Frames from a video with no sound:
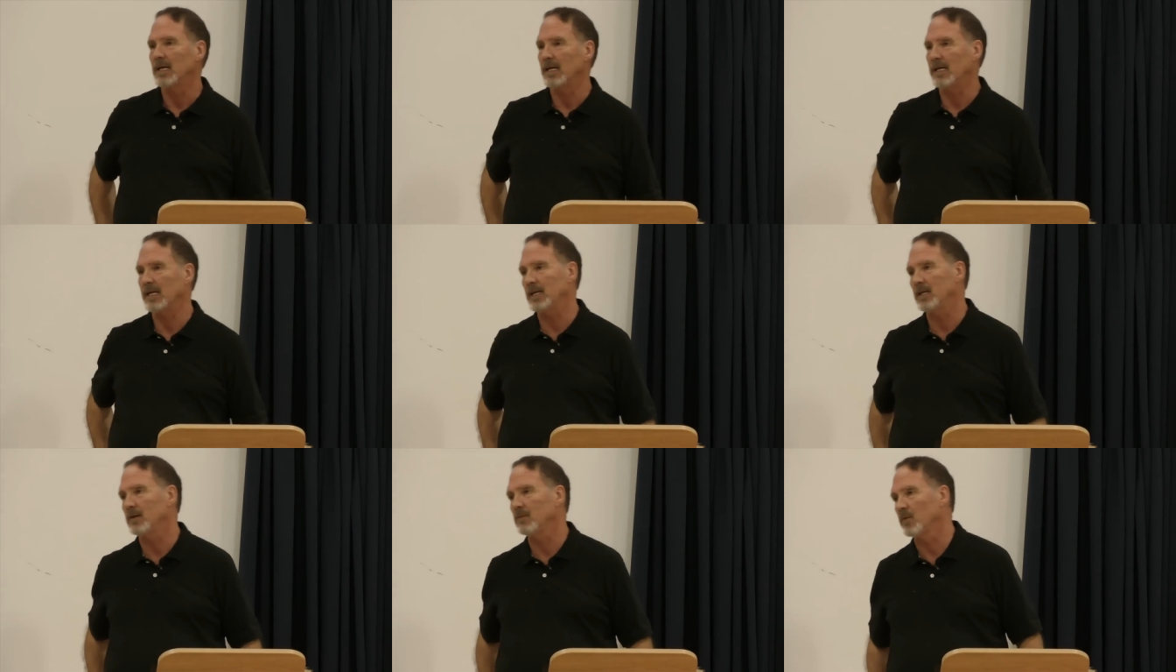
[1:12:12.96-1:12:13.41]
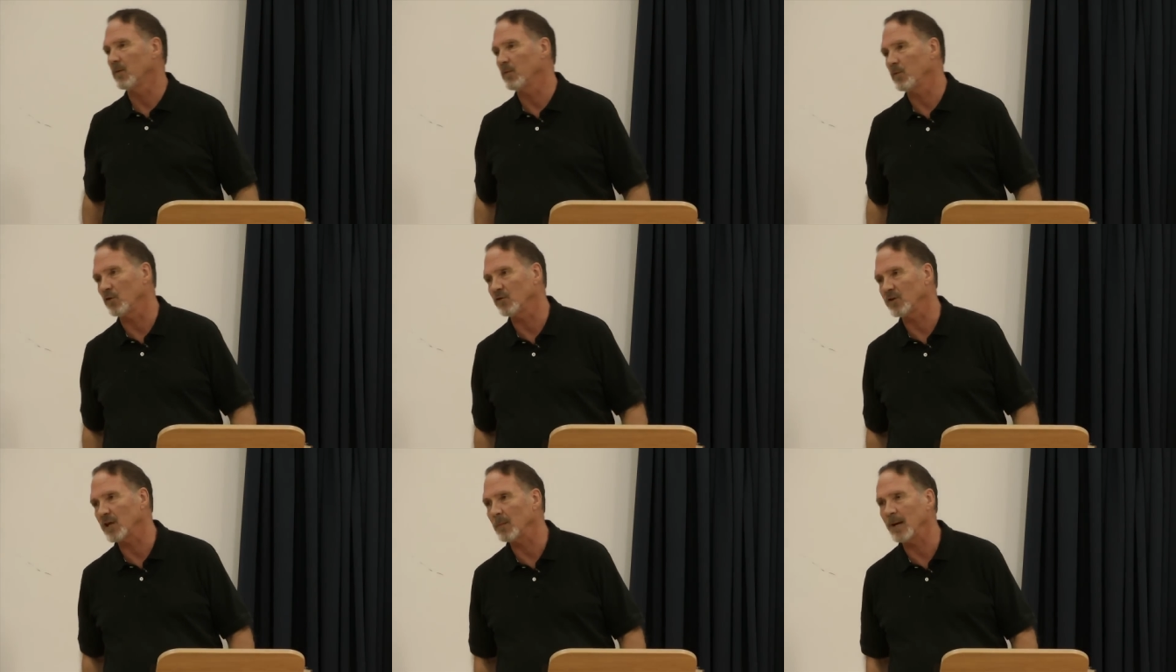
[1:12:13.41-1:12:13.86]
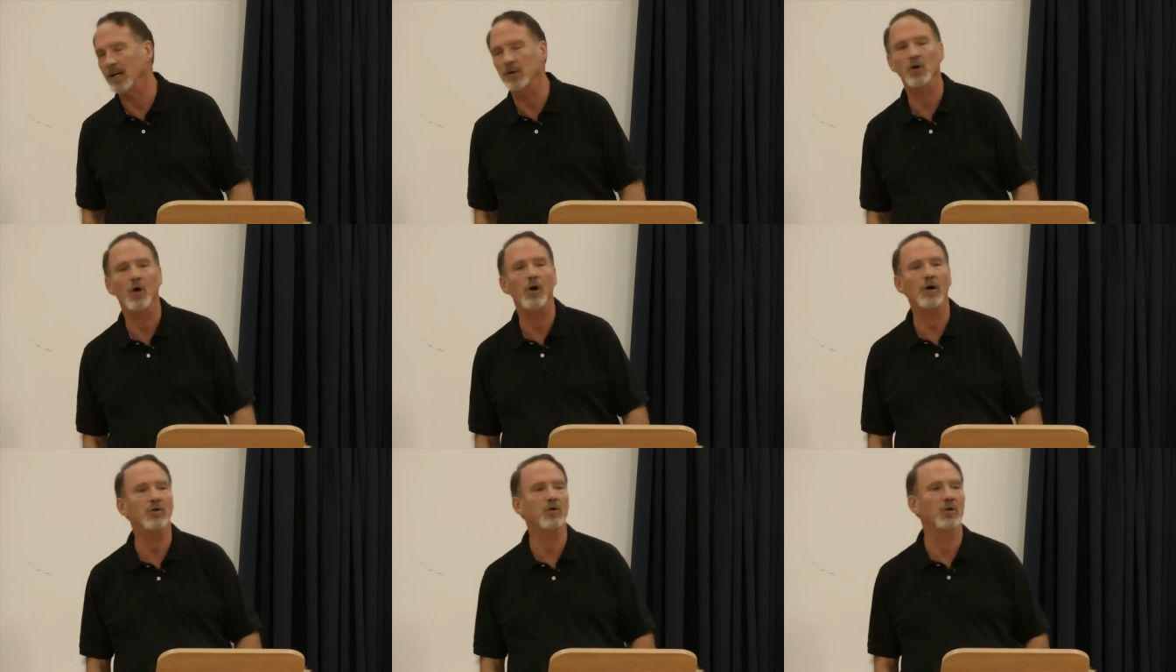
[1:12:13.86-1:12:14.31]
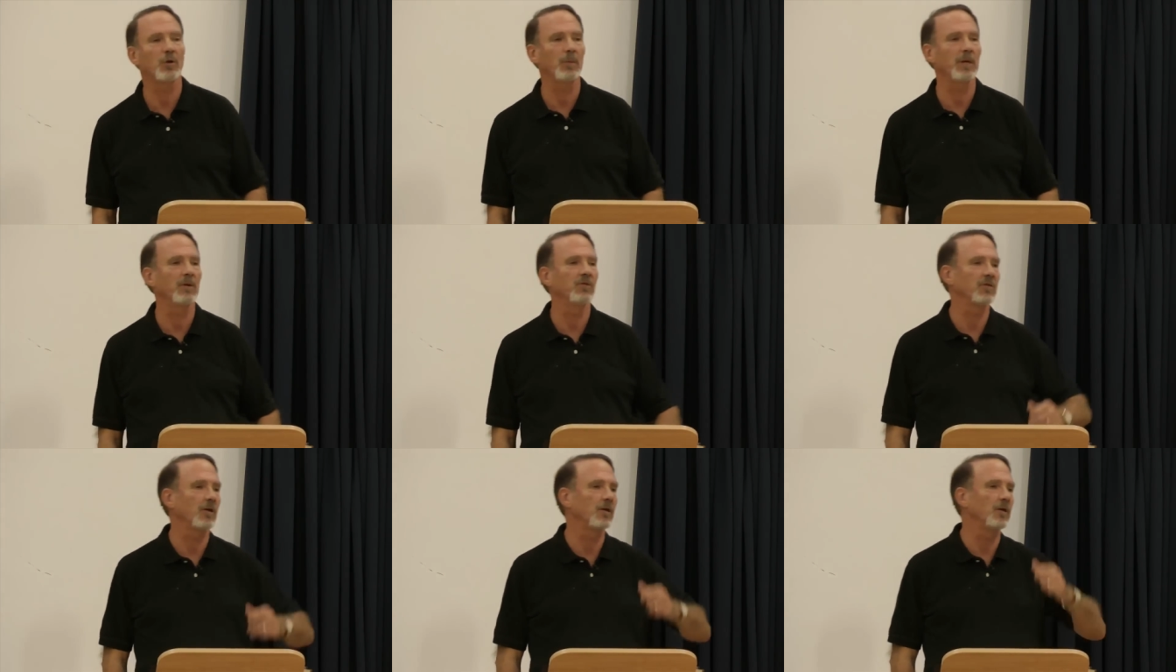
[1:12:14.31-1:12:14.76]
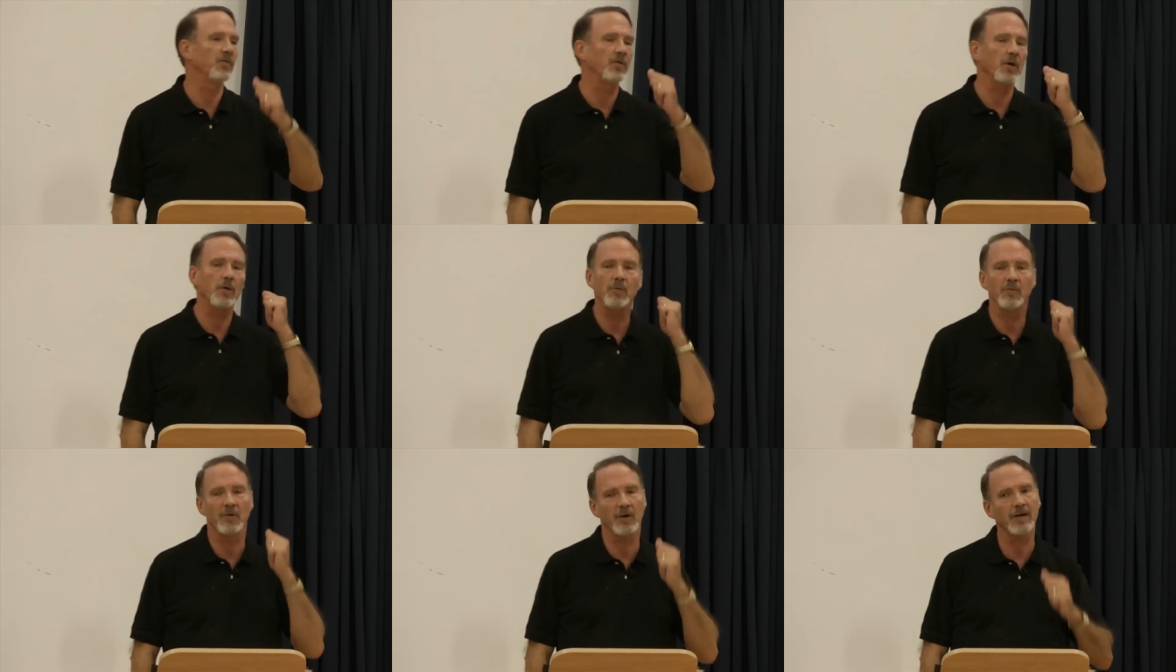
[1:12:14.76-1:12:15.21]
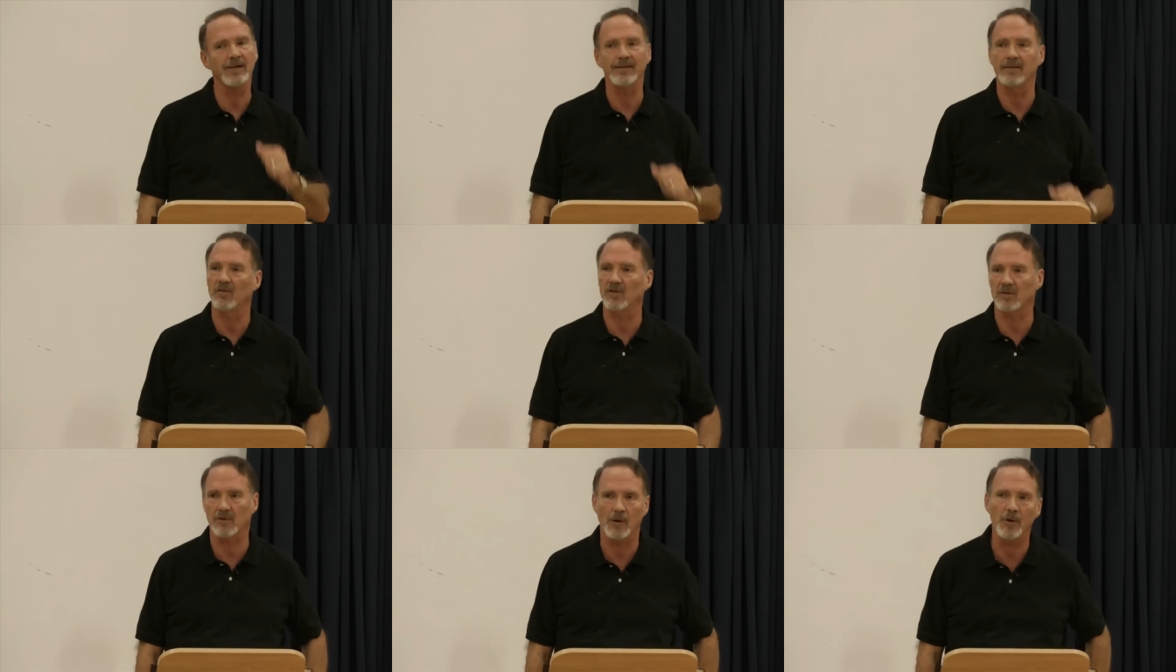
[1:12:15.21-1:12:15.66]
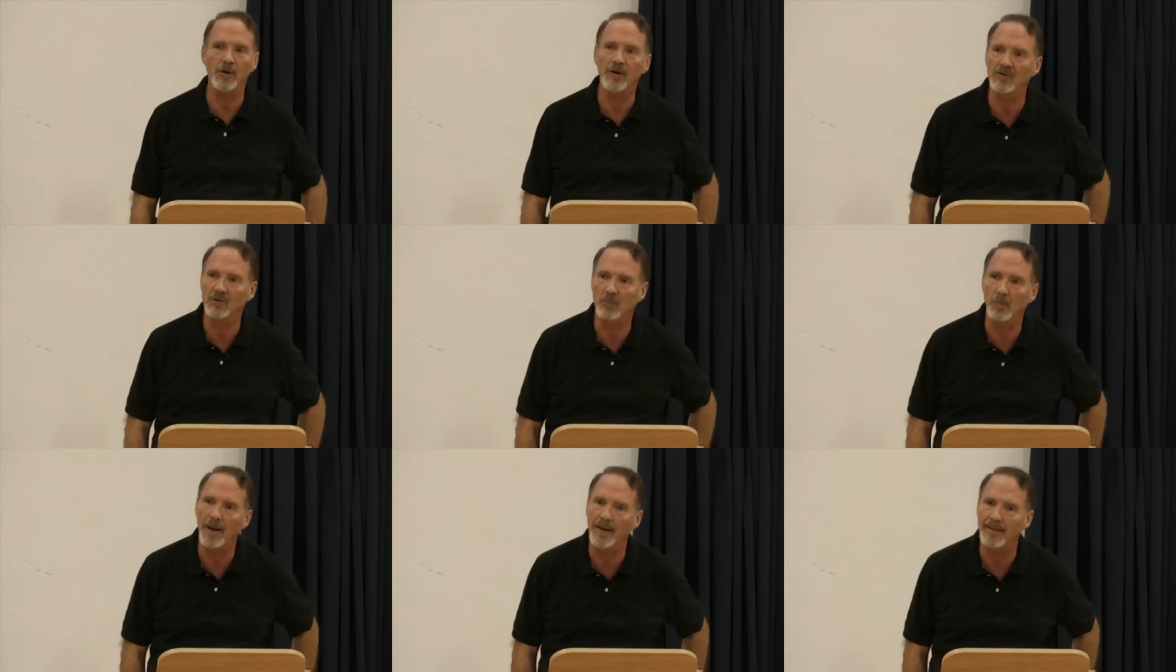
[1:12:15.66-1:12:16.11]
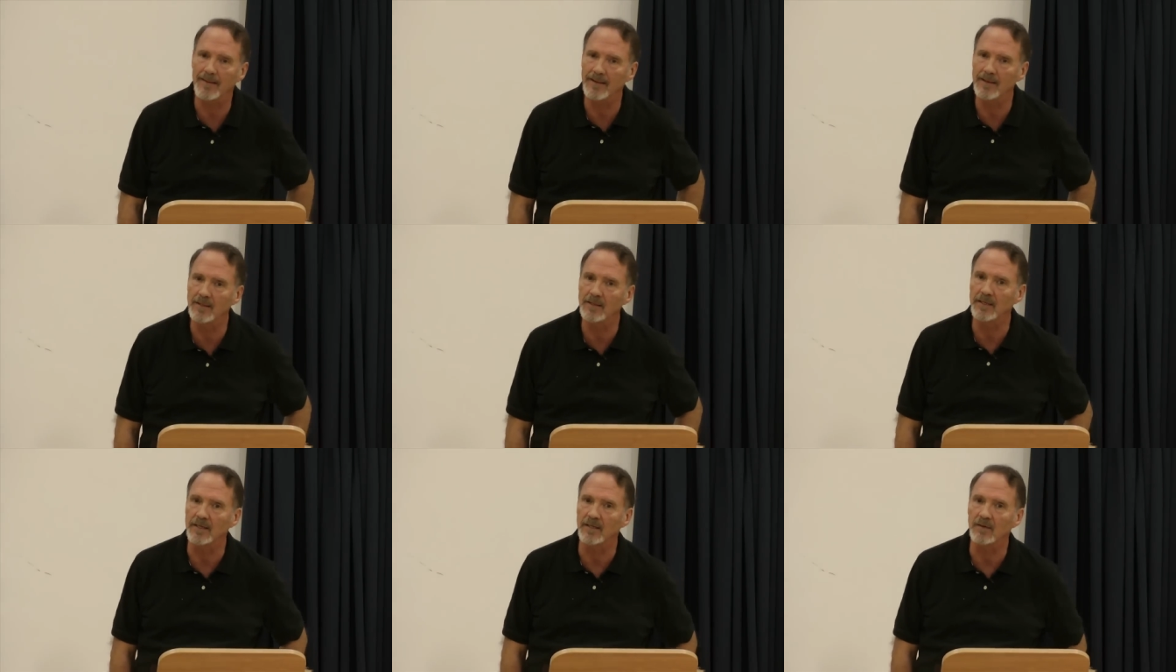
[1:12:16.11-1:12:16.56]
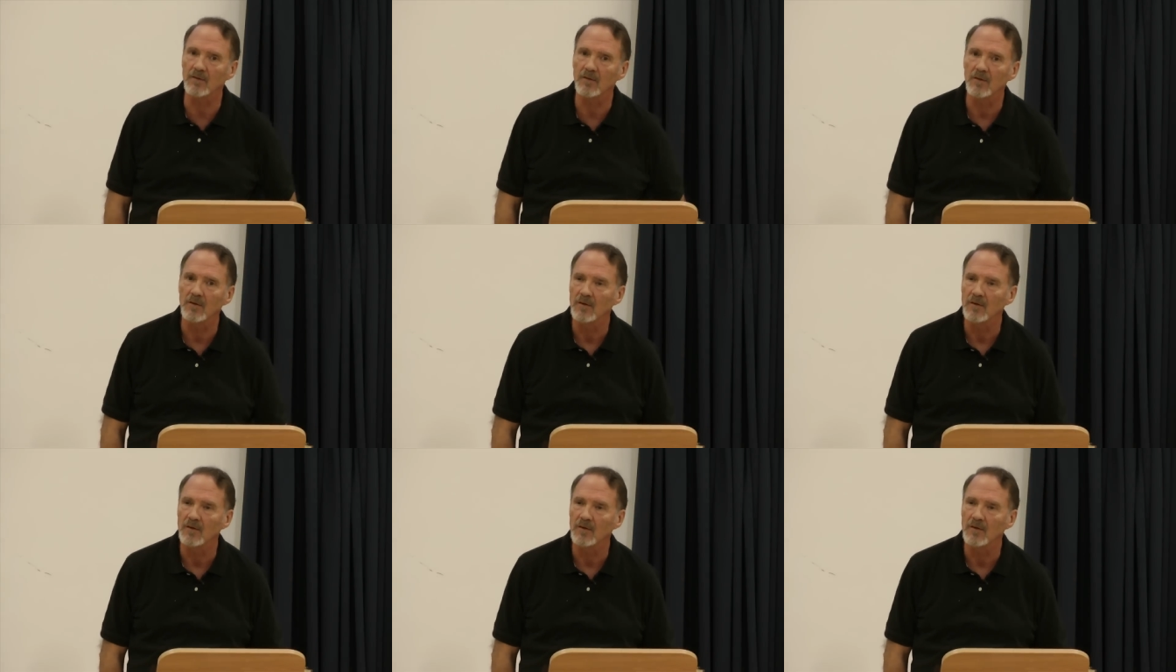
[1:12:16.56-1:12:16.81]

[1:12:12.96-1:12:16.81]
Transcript: the first time I talked to him, he was on the phone very discouraged about healing.